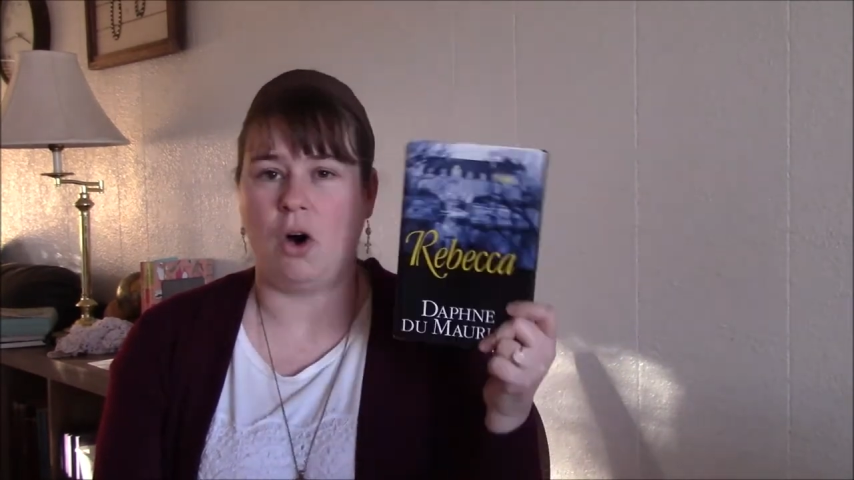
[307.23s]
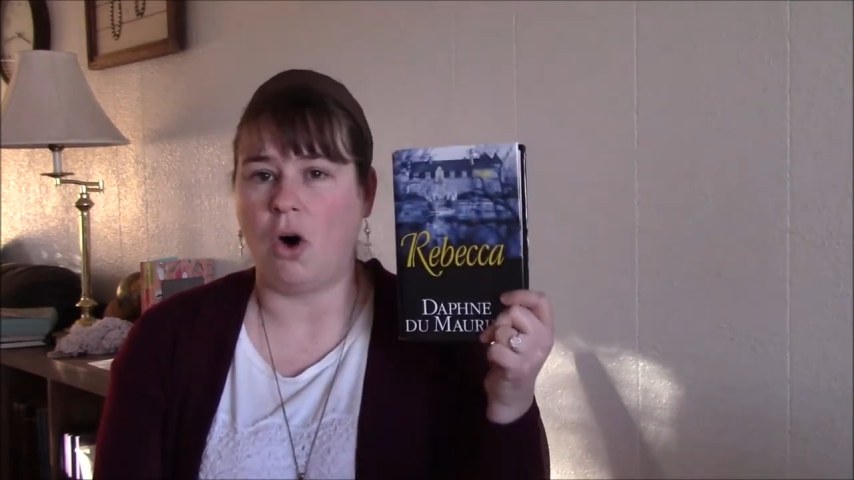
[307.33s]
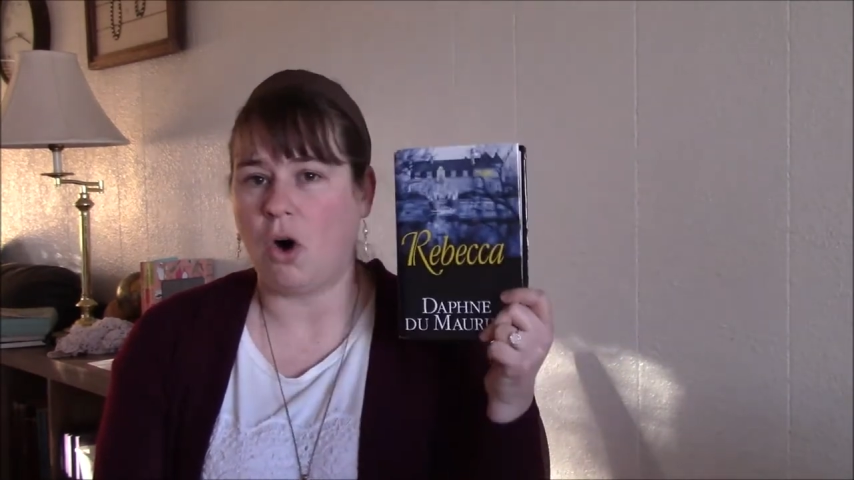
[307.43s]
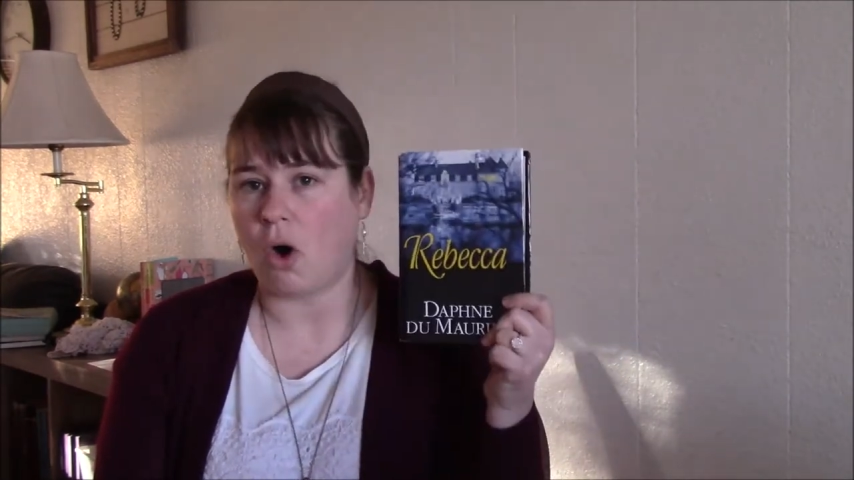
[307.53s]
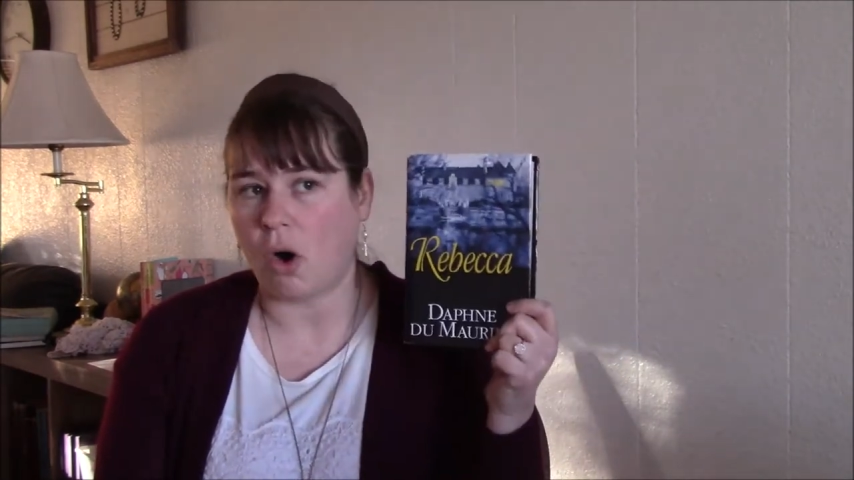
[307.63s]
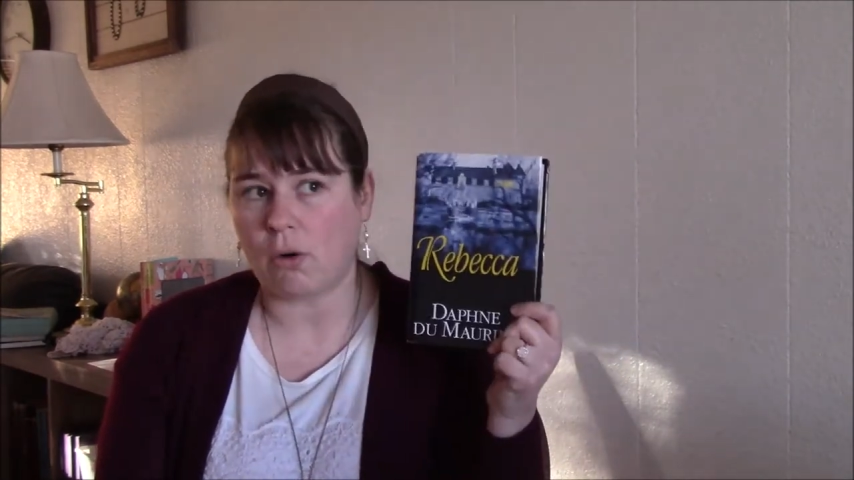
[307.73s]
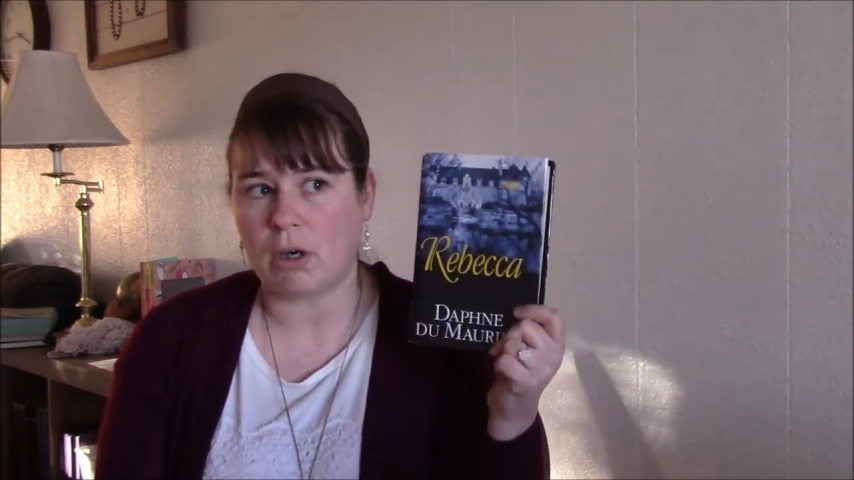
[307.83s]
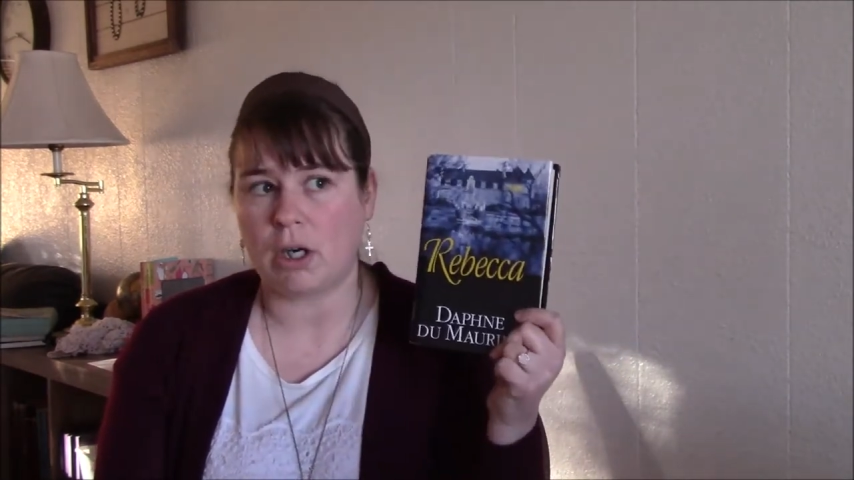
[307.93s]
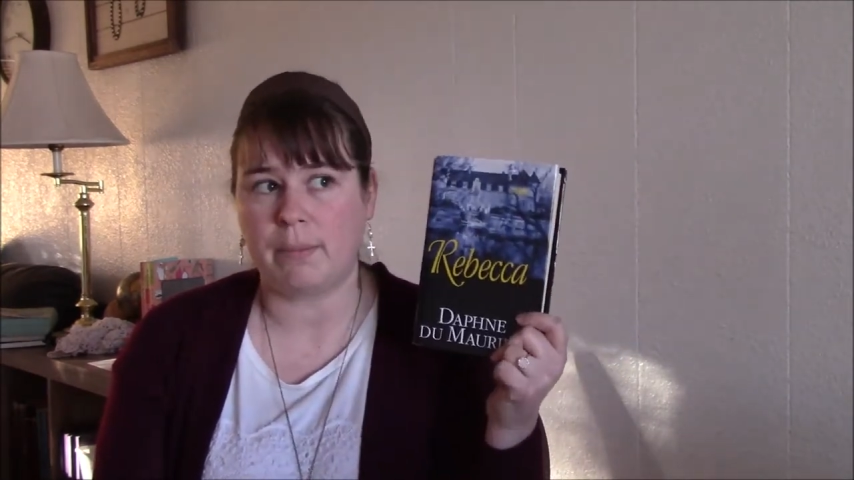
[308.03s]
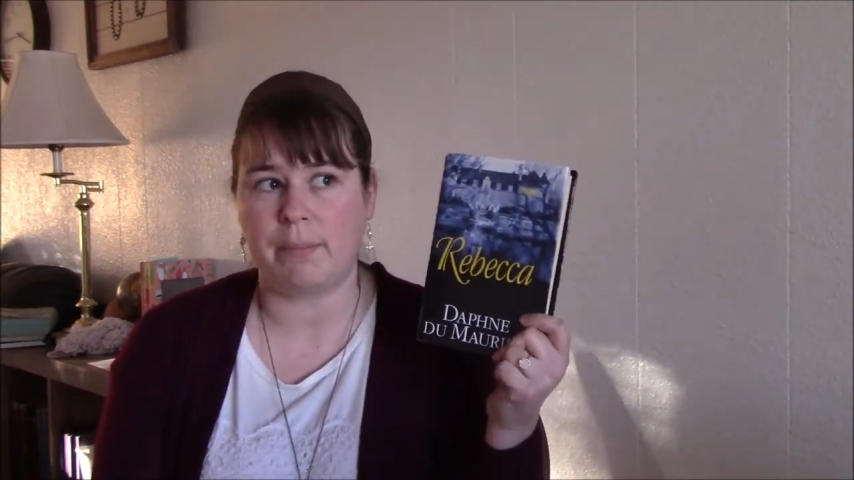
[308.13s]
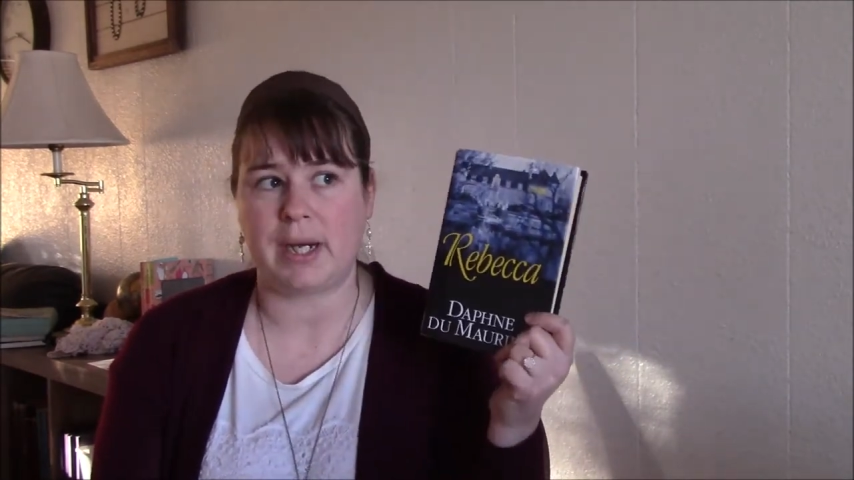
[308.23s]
horror,